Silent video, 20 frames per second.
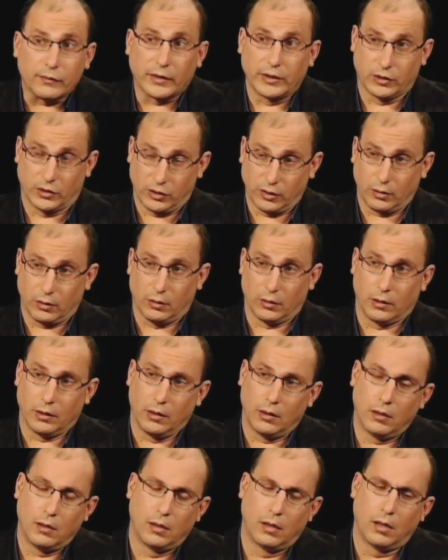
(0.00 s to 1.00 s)
of concern
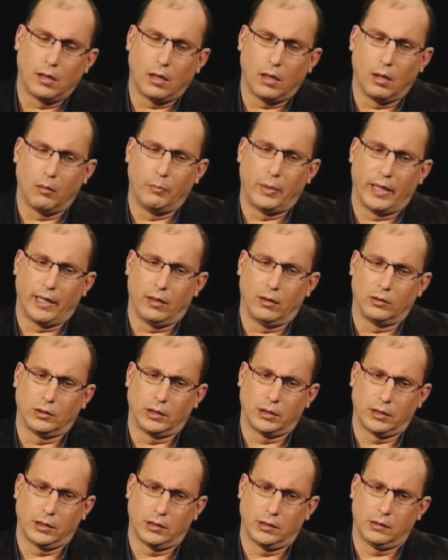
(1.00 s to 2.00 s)
about
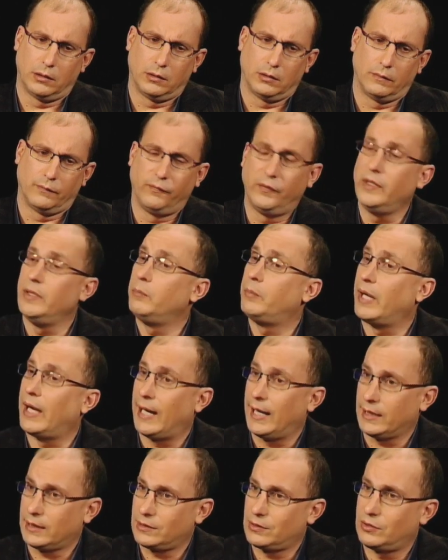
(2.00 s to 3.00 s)

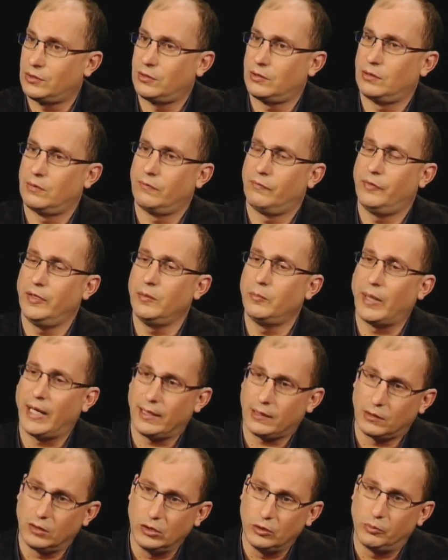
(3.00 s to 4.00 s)
feedback
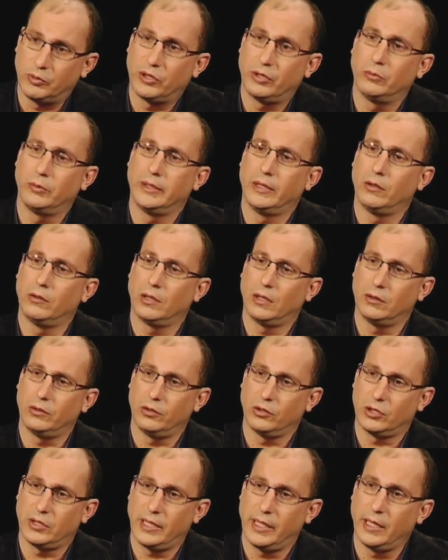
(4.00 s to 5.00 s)
loops that we don't
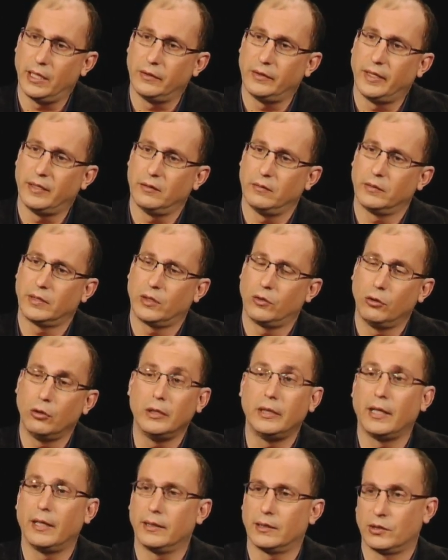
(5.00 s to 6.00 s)
understand that
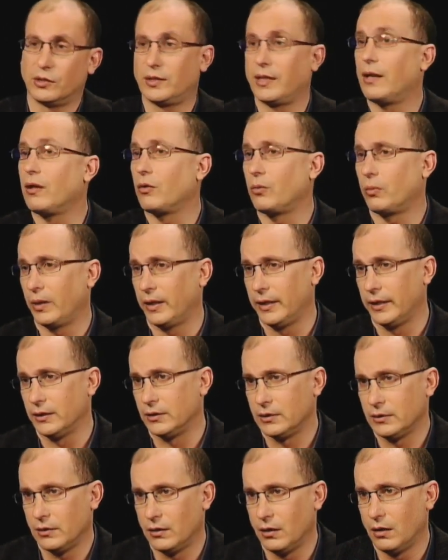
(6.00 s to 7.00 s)
could
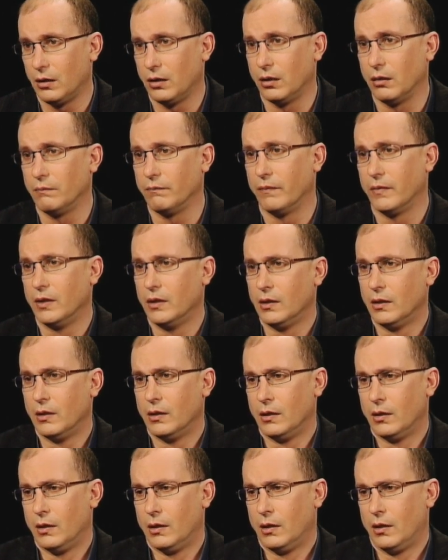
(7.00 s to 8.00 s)
accelerate
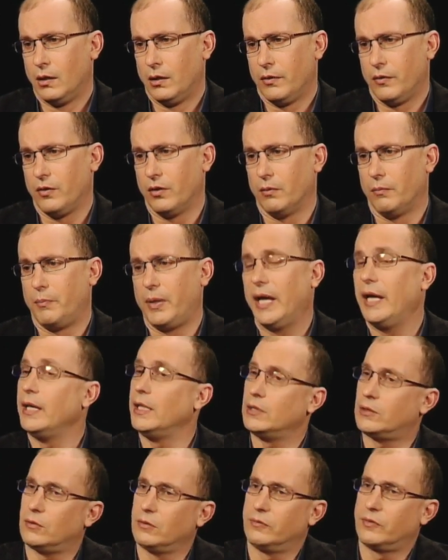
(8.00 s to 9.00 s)
the
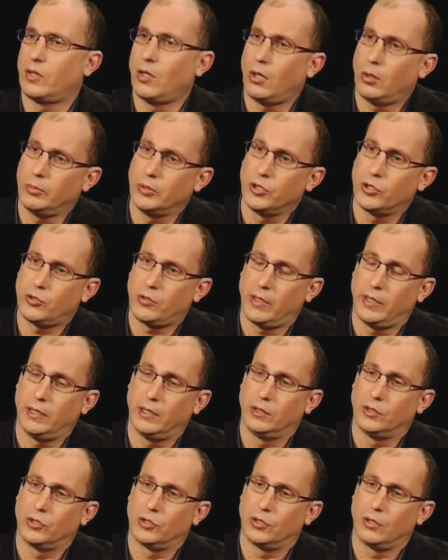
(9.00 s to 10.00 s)
pace of carbon
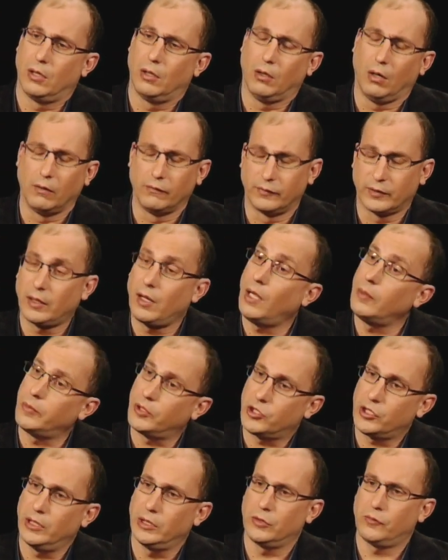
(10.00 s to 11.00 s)
change, of
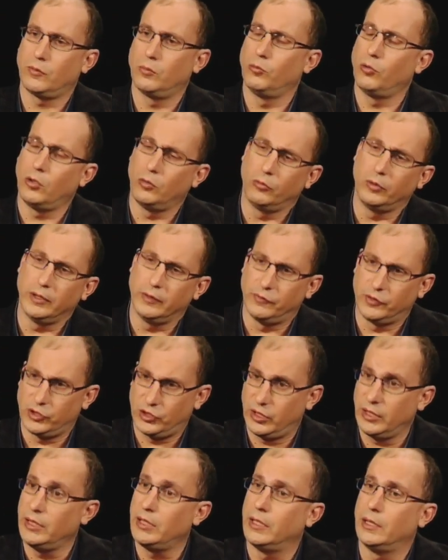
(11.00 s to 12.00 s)
climate change from what we've
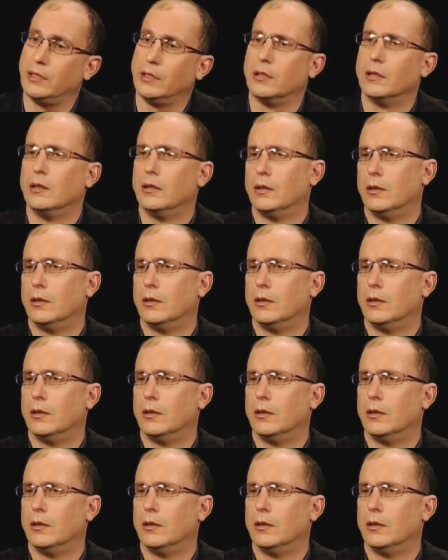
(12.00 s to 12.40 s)
seen